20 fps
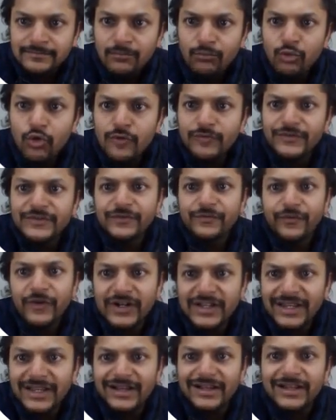moves
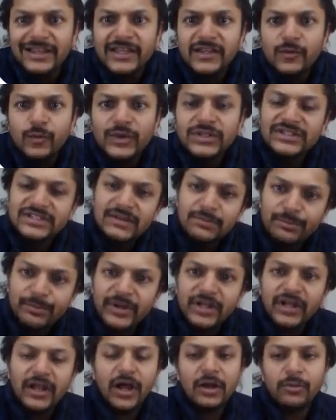vertically with
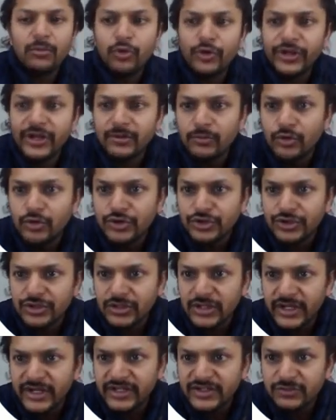simple harmonic
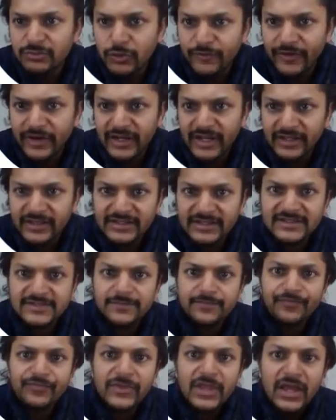motion, and it's moving like this.
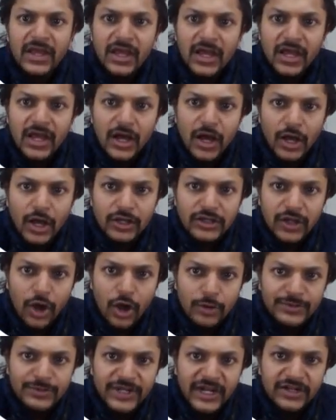
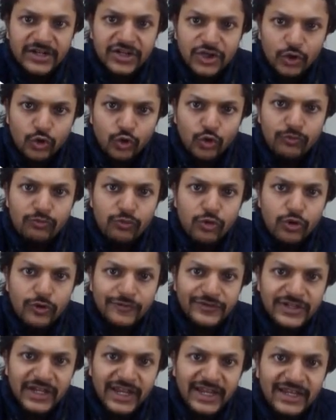Object Q
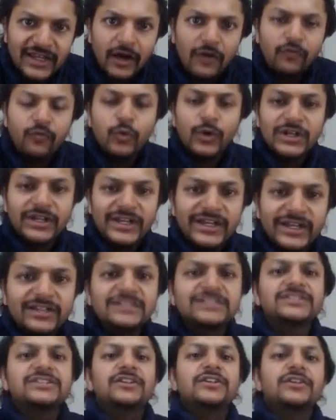moves in a
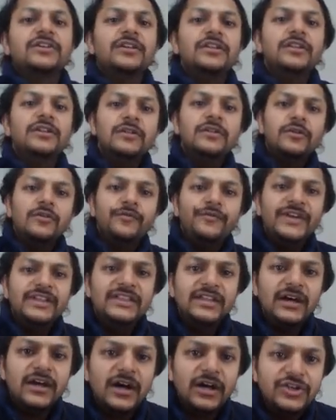vertical circle
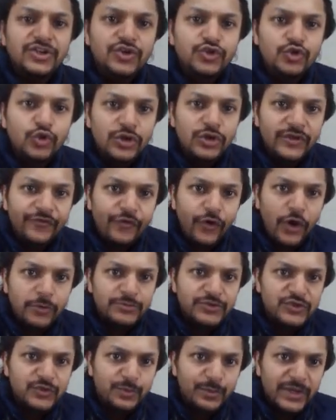with a
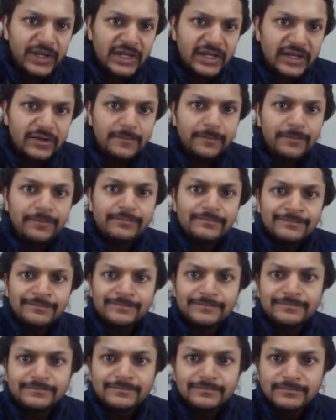uniform speed.
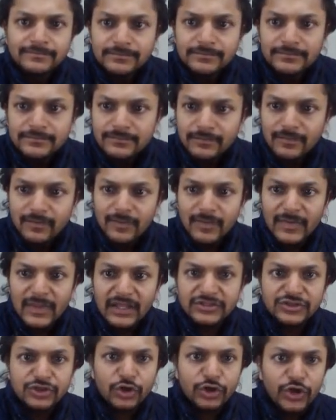
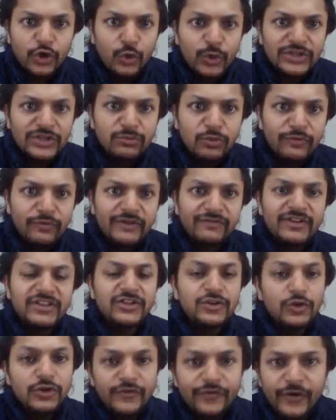So Q is moving with
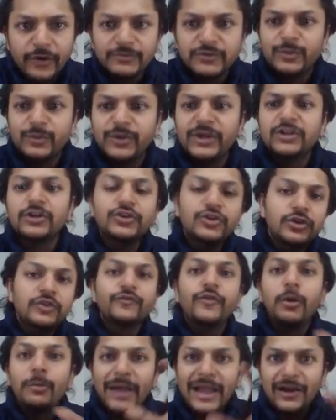uniform speed or
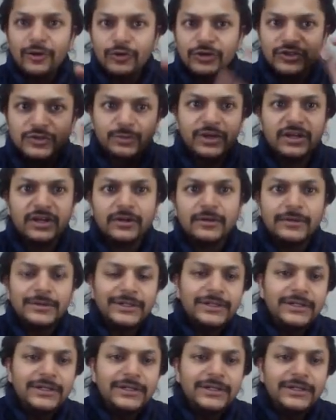uniform angular speed.